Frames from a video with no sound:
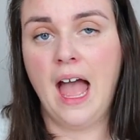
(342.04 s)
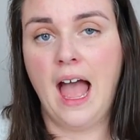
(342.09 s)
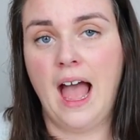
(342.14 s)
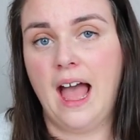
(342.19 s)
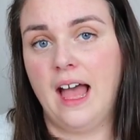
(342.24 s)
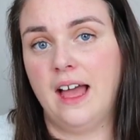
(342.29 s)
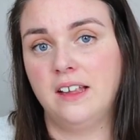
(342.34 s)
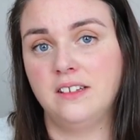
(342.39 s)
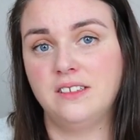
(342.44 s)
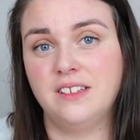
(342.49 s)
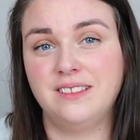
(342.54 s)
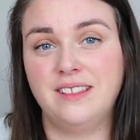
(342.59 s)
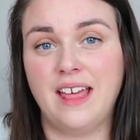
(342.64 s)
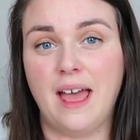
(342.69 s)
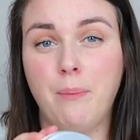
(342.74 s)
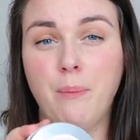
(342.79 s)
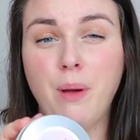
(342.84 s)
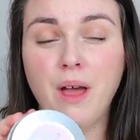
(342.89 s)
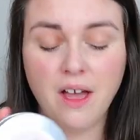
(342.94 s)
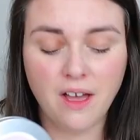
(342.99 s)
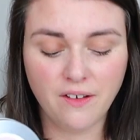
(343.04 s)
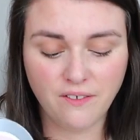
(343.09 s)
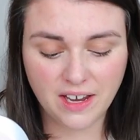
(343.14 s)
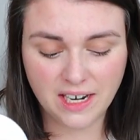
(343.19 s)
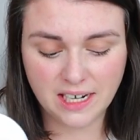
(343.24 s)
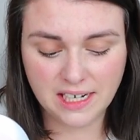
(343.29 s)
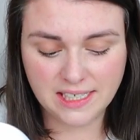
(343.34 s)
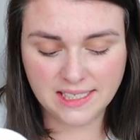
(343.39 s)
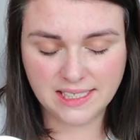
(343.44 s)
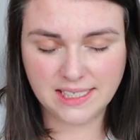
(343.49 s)
And they're
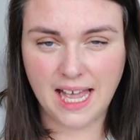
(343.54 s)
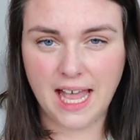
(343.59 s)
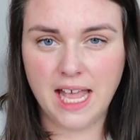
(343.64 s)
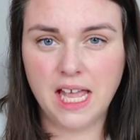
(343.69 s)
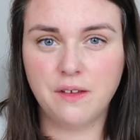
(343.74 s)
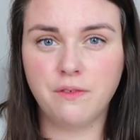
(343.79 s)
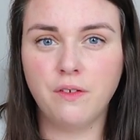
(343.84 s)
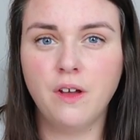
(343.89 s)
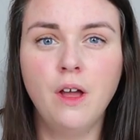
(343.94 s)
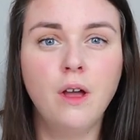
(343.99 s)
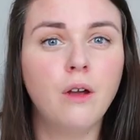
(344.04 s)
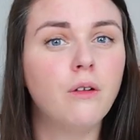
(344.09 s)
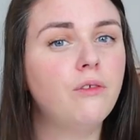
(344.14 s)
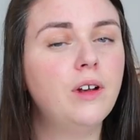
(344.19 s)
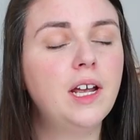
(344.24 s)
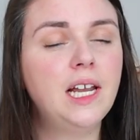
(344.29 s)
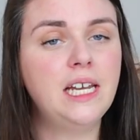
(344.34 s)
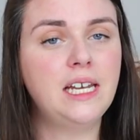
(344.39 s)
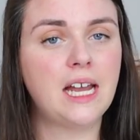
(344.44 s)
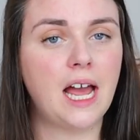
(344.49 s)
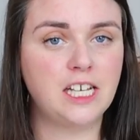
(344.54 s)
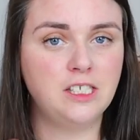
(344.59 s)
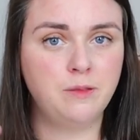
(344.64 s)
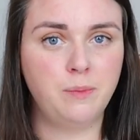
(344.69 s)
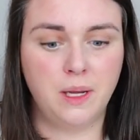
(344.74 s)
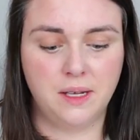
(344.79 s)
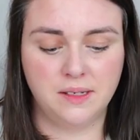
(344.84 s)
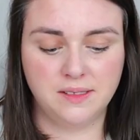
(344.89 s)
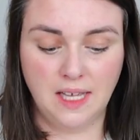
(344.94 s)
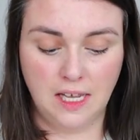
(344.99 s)
perfectly safe, really nice
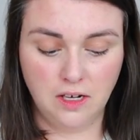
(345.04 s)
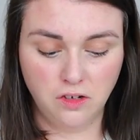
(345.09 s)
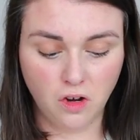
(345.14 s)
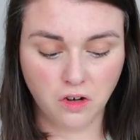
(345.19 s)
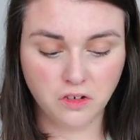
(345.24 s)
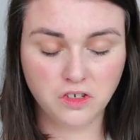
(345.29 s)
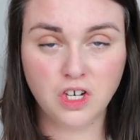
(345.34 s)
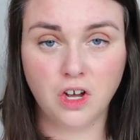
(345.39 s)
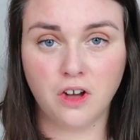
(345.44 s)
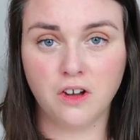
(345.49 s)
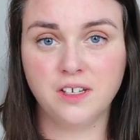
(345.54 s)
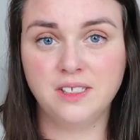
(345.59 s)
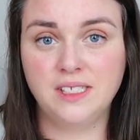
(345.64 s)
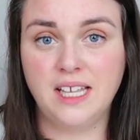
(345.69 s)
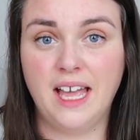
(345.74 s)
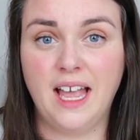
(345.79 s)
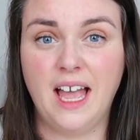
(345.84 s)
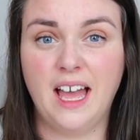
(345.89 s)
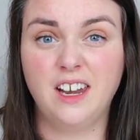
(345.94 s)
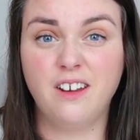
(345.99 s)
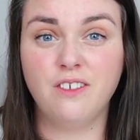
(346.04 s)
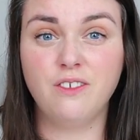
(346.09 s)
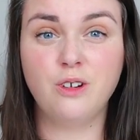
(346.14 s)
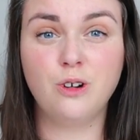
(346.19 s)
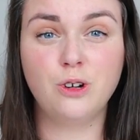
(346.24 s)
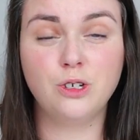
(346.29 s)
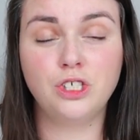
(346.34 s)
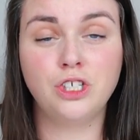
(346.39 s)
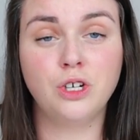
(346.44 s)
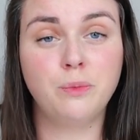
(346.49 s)
because they're non-toxic, and of
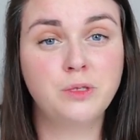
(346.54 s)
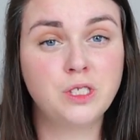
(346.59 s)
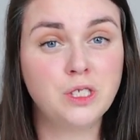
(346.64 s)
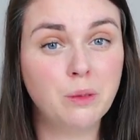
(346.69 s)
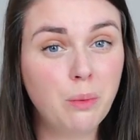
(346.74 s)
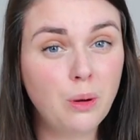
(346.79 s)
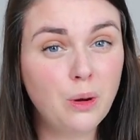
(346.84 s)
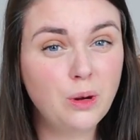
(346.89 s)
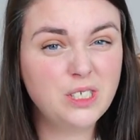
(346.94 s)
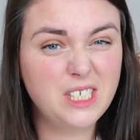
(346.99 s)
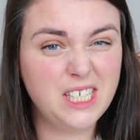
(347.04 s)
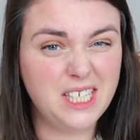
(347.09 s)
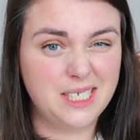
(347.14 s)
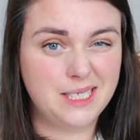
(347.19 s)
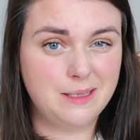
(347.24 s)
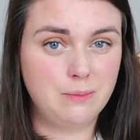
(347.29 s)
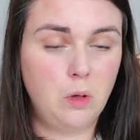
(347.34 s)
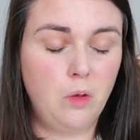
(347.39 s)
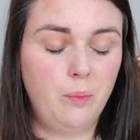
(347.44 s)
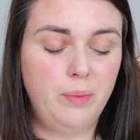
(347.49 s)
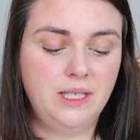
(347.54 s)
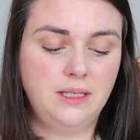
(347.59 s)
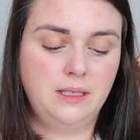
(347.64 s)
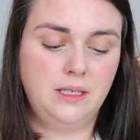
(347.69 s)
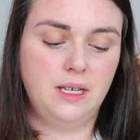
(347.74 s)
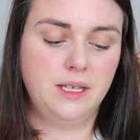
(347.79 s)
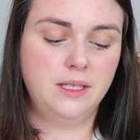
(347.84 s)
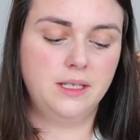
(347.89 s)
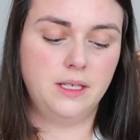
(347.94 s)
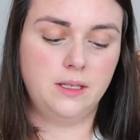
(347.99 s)
course you're supporting a small
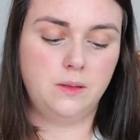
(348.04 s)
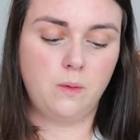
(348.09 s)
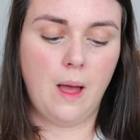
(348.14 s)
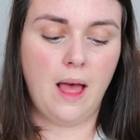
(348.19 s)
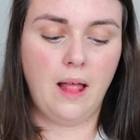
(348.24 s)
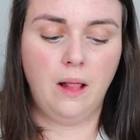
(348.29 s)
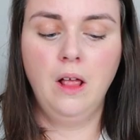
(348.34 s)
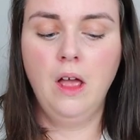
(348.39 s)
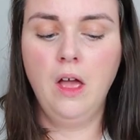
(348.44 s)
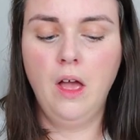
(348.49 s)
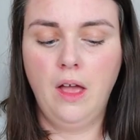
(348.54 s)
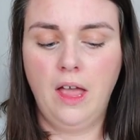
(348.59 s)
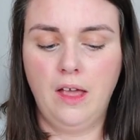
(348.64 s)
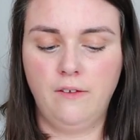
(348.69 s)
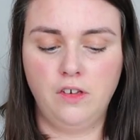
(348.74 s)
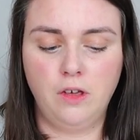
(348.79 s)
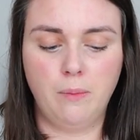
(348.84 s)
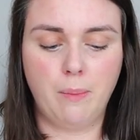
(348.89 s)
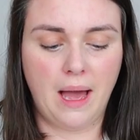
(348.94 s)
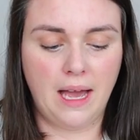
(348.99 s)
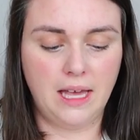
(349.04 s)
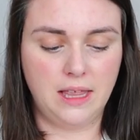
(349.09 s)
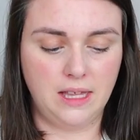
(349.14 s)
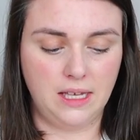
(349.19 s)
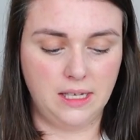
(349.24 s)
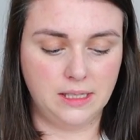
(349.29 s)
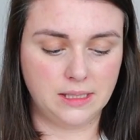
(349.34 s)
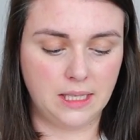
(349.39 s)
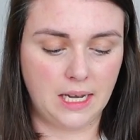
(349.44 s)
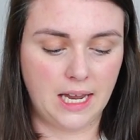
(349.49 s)
business as well if you buy
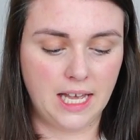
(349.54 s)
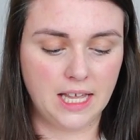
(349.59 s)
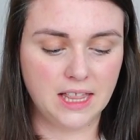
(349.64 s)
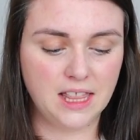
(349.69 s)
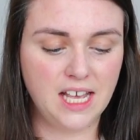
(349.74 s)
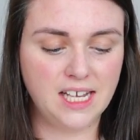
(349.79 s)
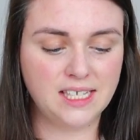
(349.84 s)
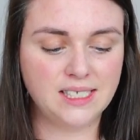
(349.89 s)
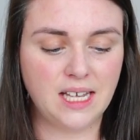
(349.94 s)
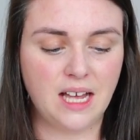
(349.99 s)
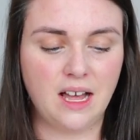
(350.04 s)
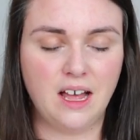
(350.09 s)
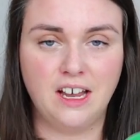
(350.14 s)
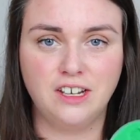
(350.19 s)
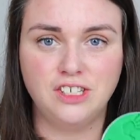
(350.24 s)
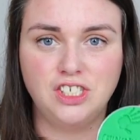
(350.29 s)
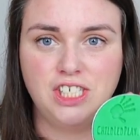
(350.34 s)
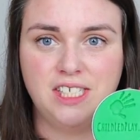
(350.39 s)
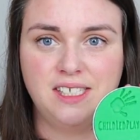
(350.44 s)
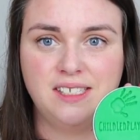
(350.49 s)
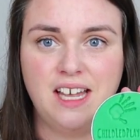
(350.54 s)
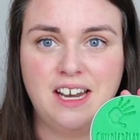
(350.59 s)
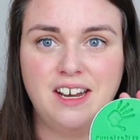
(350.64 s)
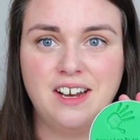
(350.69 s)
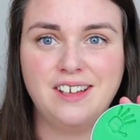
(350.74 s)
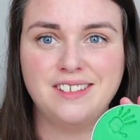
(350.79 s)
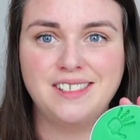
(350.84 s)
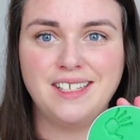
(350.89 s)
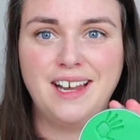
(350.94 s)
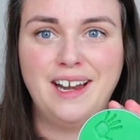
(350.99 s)
things like this. And she
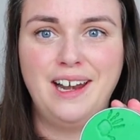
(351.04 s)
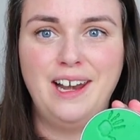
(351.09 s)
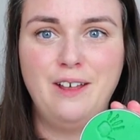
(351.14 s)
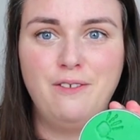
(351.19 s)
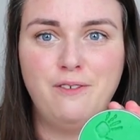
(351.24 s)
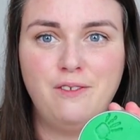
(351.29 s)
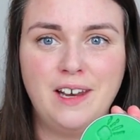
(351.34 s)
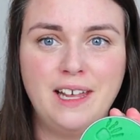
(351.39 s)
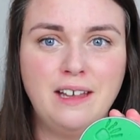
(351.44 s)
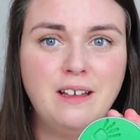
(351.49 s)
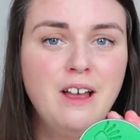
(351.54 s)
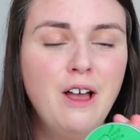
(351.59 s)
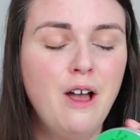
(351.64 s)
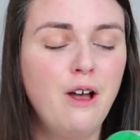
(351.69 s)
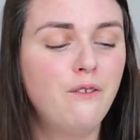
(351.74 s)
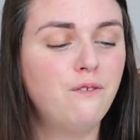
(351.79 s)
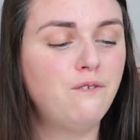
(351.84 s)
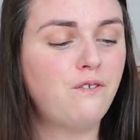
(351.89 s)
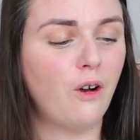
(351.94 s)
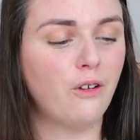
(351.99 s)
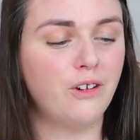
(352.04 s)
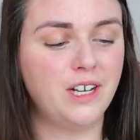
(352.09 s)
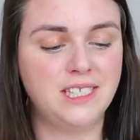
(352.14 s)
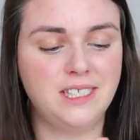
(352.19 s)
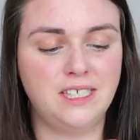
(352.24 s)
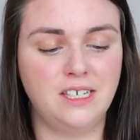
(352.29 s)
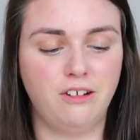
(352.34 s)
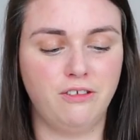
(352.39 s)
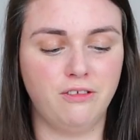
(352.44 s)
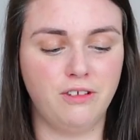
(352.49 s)
sent us a lovely
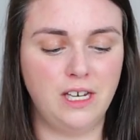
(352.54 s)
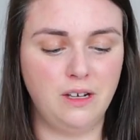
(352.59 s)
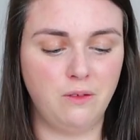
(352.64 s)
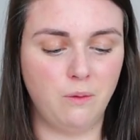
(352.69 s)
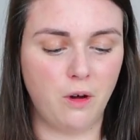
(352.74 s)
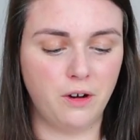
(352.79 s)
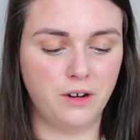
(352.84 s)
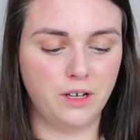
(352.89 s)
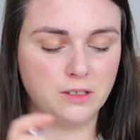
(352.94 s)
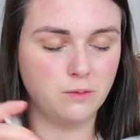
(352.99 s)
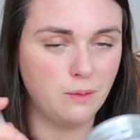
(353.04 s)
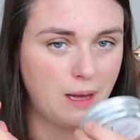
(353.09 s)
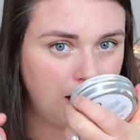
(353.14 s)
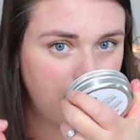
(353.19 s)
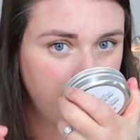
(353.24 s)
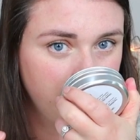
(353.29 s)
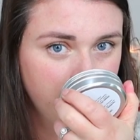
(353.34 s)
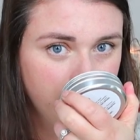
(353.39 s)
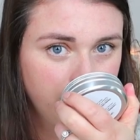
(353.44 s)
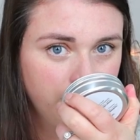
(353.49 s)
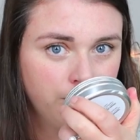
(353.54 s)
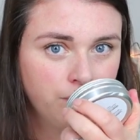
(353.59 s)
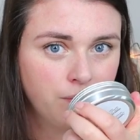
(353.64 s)
forest green one as well.